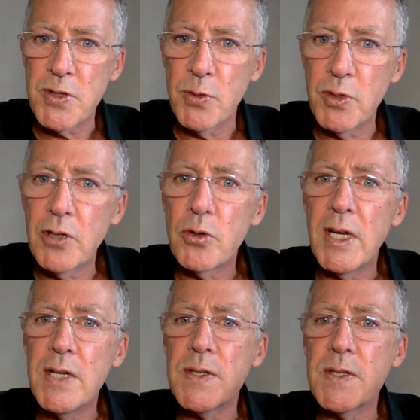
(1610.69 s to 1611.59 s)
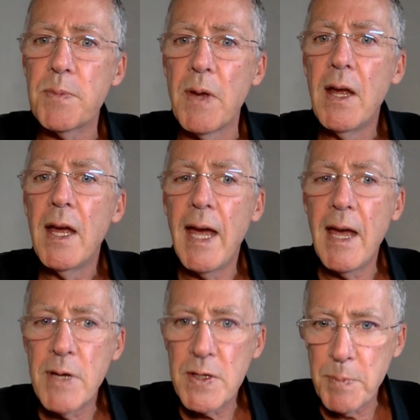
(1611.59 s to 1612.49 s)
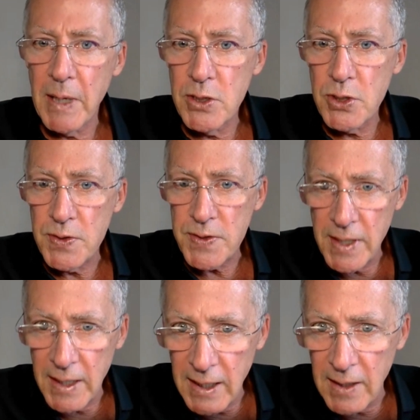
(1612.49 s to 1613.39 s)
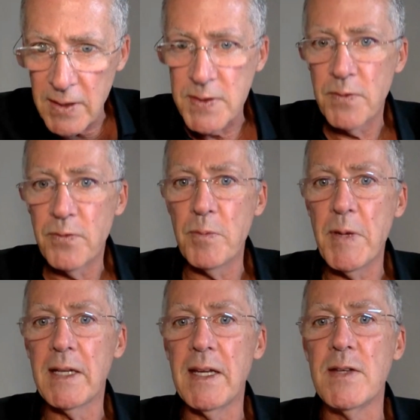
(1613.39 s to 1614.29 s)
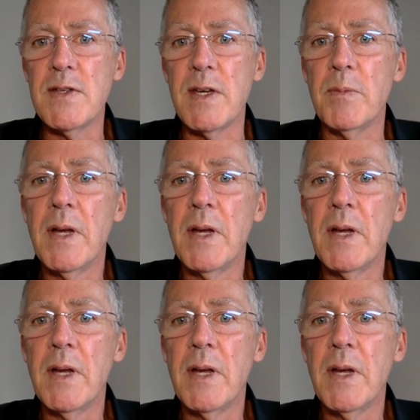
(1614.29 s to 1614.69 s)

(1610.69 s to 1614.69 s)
So it increases MS patients' needs for magnesium.